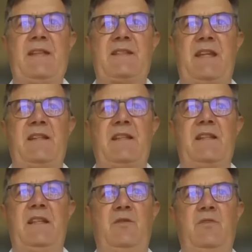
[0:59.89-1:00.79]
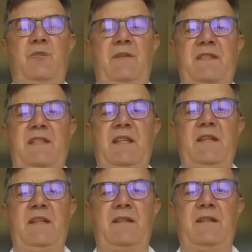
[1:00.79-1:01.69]
Secondly, we've
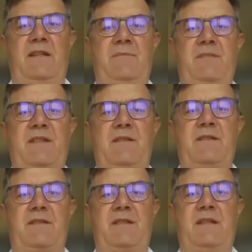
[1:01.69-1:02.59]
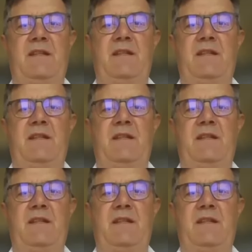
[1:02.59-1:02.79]
seen um, since